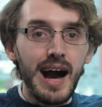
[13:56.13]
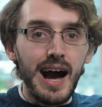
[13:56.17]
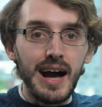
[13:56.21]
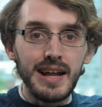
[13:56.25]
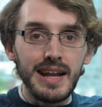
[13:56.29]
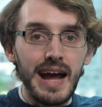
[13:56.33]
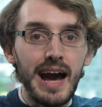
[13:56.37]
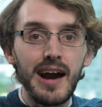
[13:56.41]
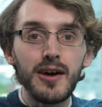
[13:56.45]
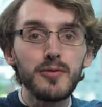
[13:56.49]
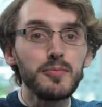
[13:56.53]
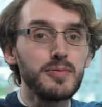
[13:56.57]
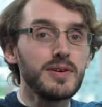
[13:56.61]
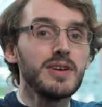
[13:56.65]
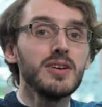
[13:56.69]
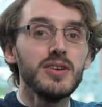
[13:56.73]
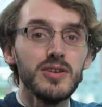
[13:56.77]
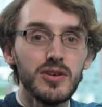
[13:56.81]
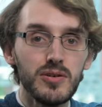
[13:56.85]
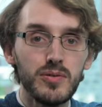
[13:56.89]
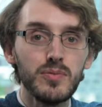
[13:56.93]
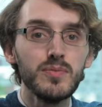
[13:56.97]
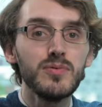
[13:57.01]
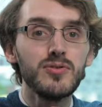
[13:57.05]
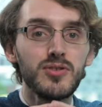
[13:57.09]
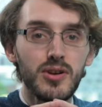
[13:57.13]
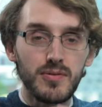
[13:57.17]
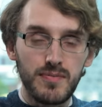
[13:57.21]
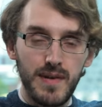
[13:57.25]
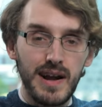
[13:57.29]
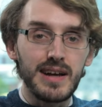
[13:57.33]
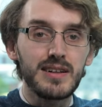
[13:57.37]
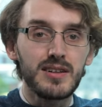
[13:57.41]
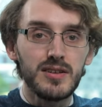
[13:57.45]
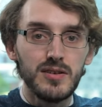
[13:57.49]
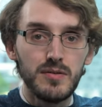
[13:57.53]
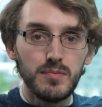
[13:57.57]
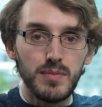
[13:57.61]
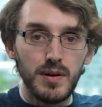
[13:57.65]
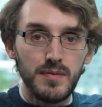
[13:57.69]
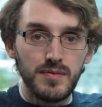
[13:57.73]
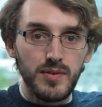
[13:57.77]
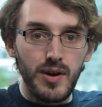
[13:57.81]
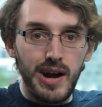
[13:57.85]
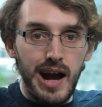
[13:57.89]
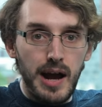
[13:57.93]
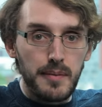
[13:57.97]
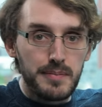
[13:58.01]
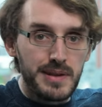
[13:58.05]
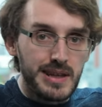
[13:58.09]
and helping you directly with
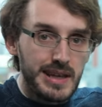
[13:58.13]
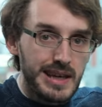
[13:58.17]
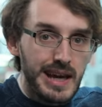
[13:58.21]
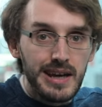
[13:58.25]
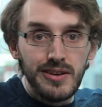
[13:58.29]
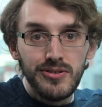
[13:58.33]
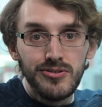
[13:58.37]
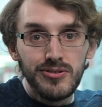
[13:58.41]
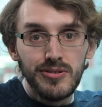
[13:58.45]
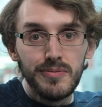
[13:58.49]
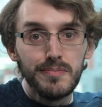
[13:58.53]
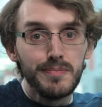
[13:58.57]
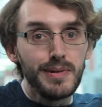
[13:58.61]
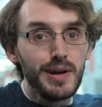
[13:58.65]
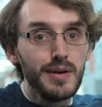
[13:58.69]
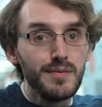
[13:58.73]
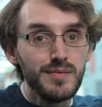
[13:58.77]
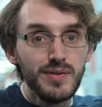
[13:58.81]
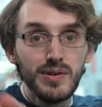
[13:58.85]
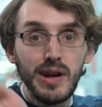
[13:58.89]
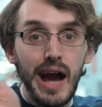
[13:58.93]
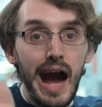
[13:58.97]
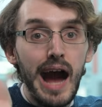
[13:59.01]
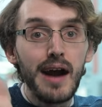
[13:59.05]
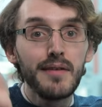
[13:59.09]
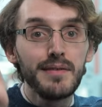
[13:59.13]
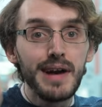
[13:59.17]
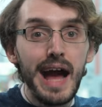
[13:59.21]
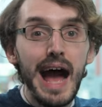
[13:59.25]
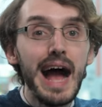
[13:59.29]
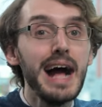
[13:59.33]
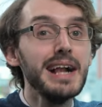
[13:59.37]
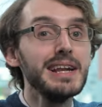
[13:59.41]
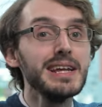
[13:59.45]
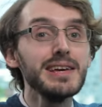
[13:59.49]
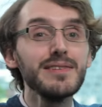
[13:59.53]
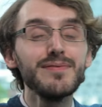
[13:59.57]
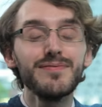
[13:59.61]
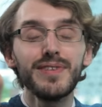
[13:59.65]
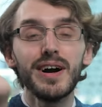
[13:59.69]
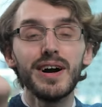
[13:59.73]
your application. But if you have any